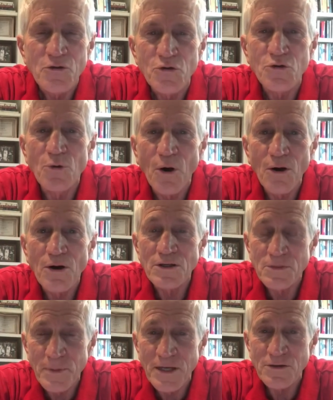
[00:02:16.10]
You are
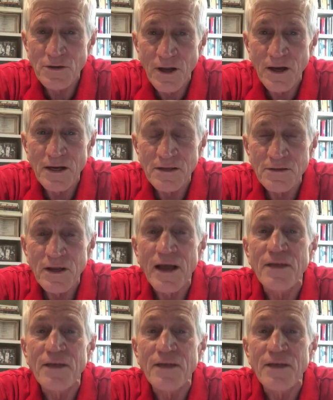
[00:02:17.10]
Specialized,